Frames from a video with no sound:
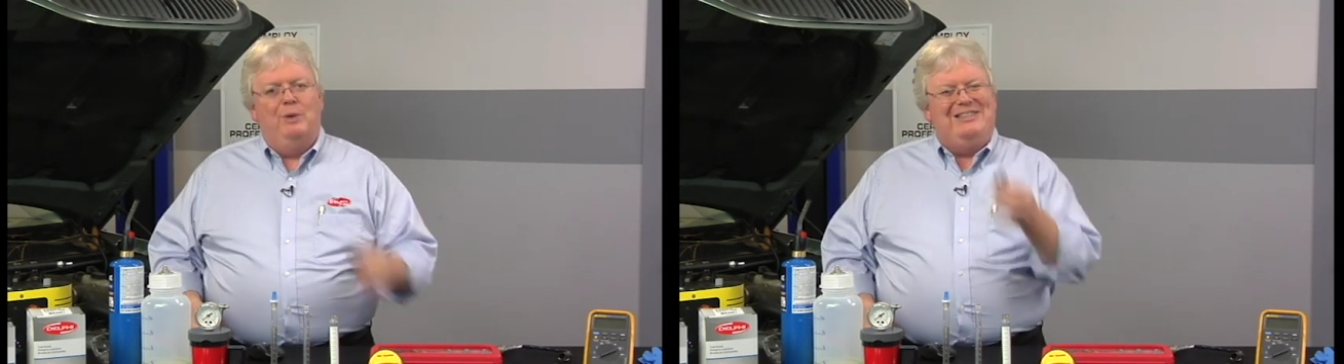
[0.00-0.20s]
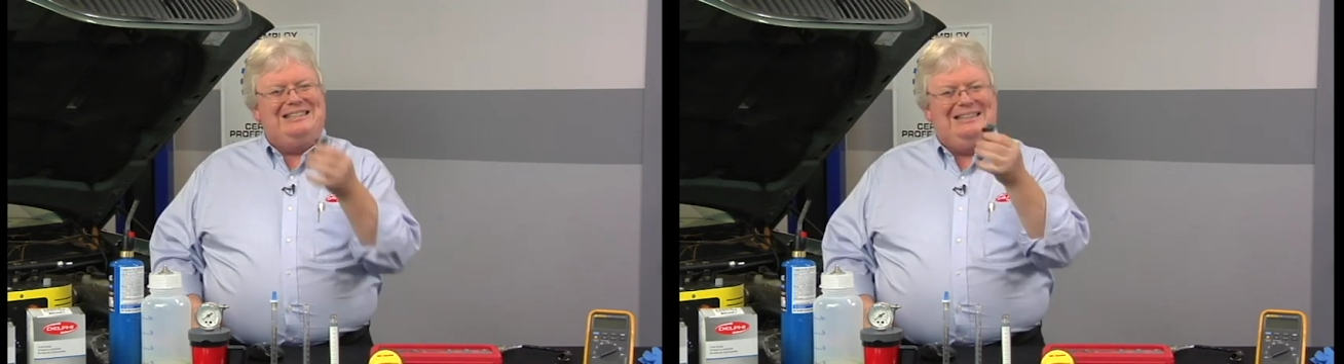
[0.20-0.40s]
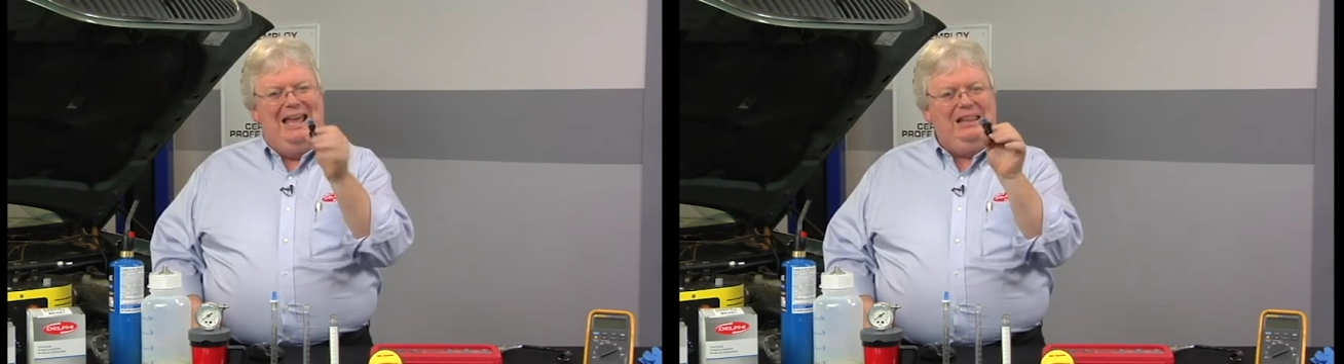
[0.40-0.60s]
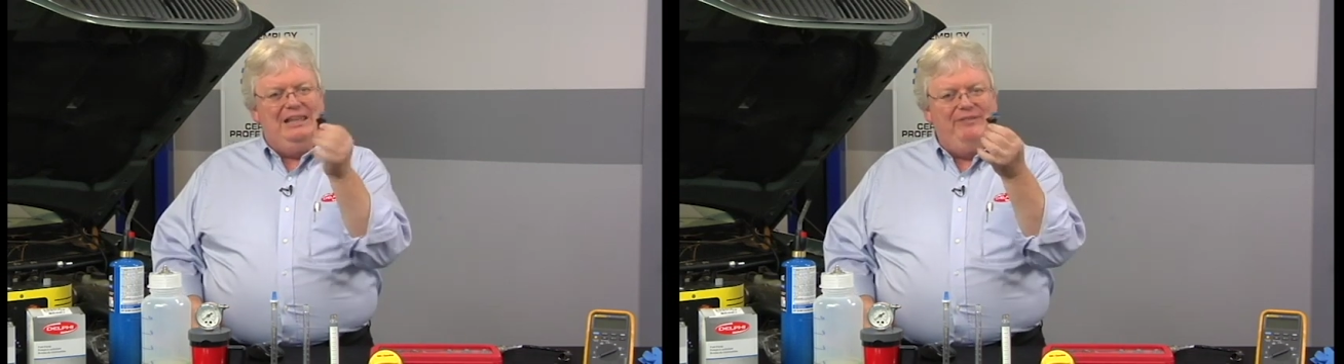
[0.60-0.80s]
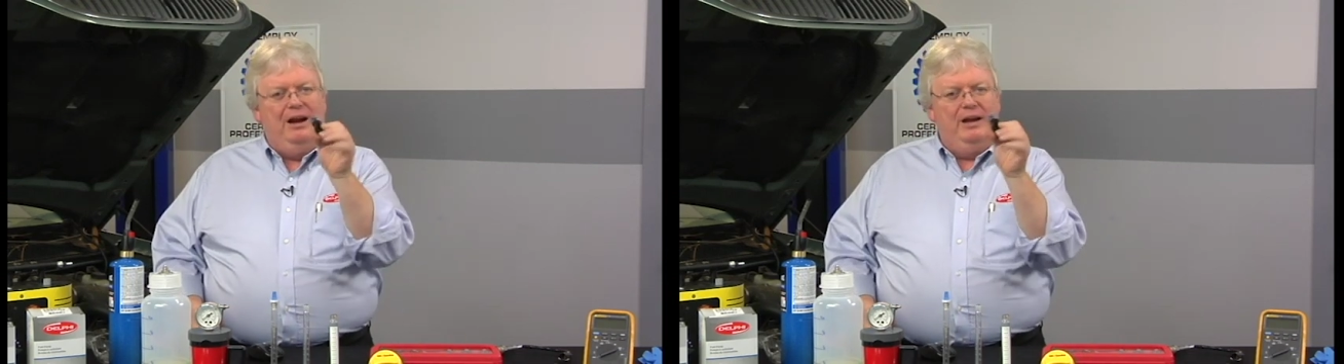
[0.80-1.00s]
width
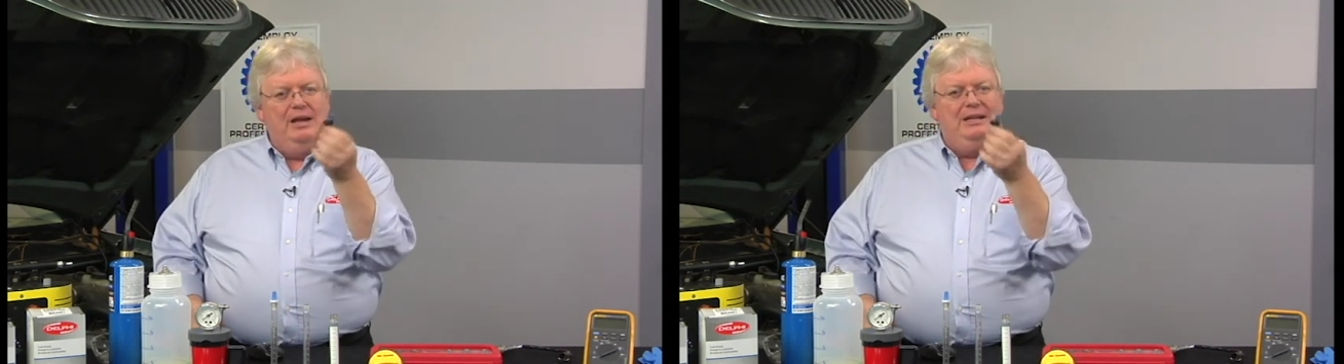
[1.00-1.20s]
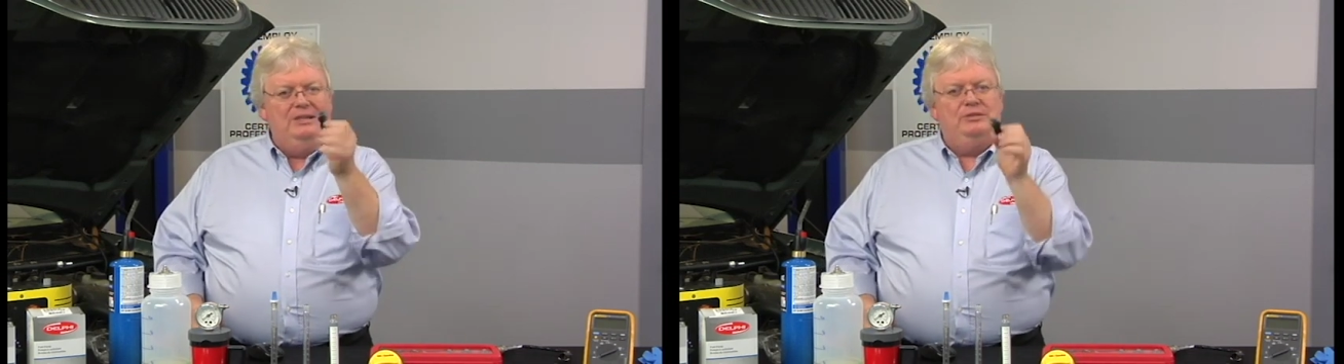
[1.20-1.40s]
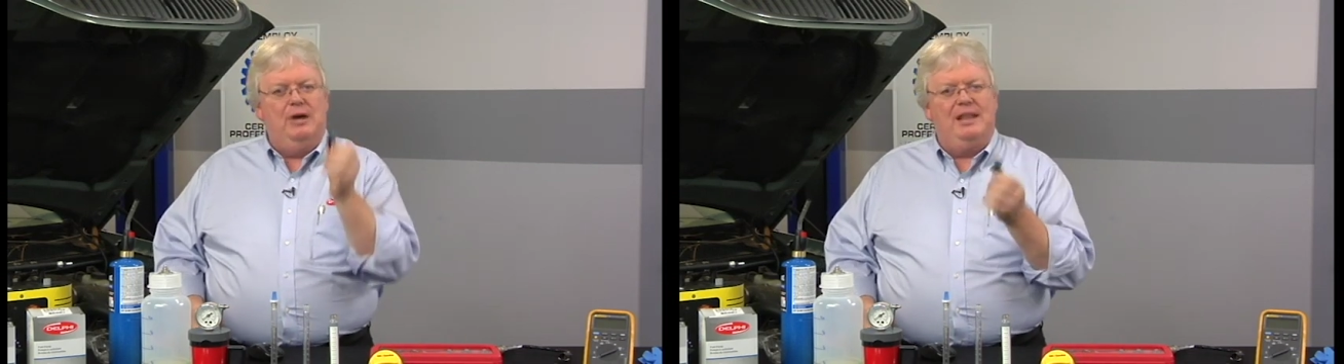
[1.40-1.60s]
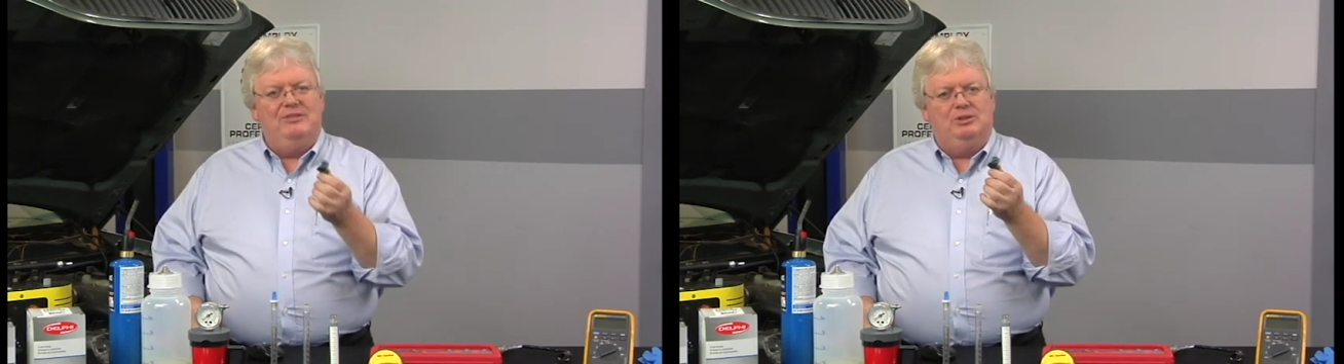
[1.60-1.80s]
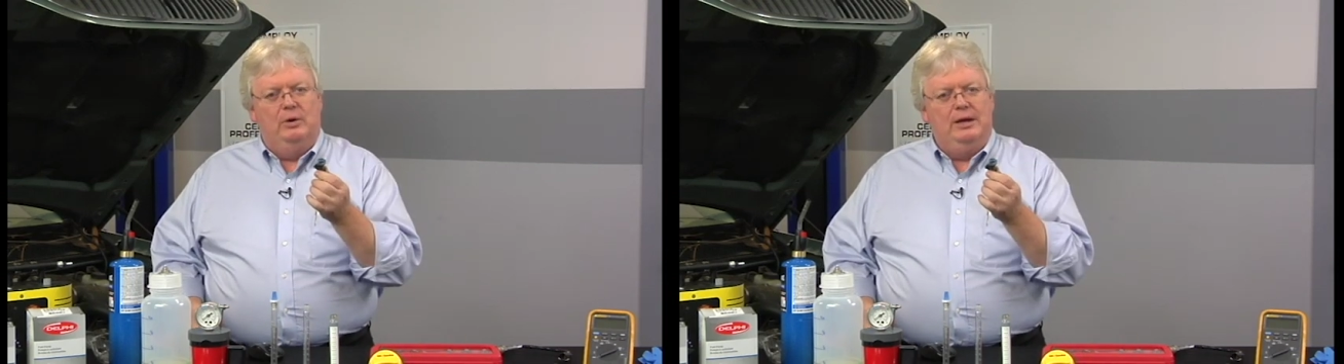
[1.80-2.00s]
slightly varying each side of
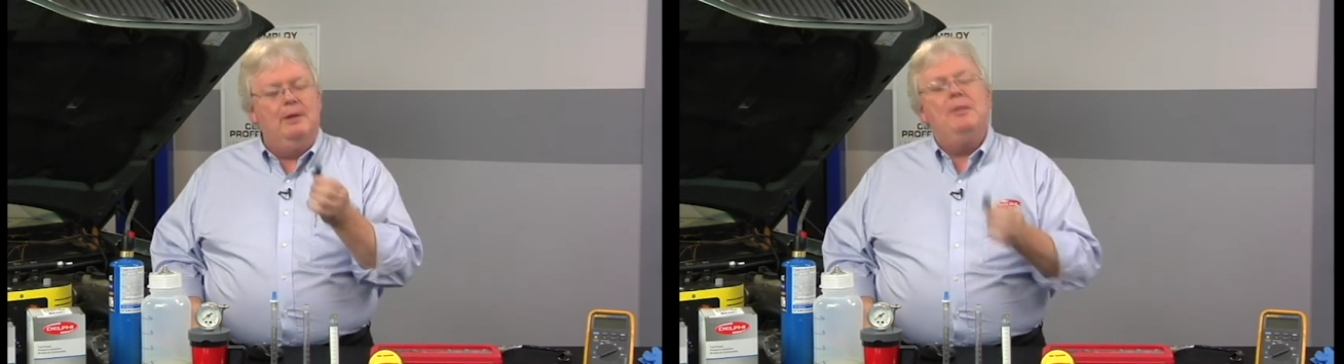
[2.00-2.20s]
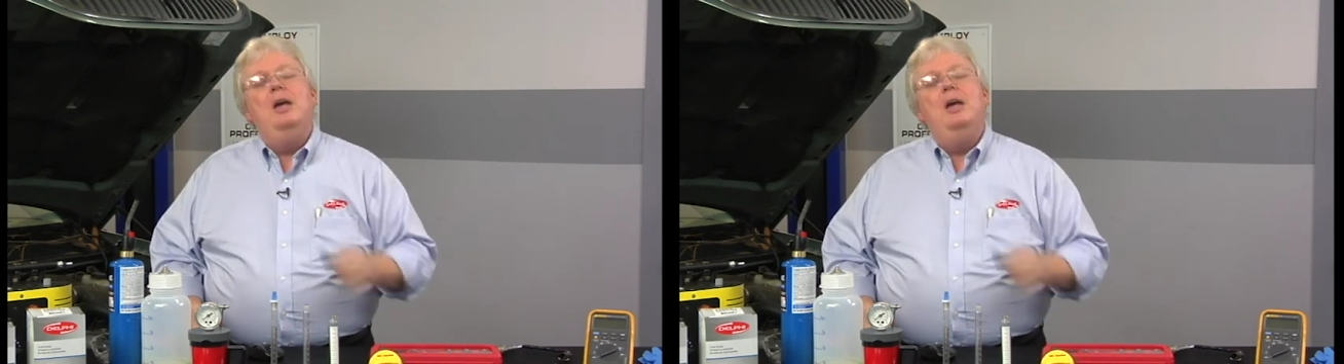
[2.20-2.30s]
stoic.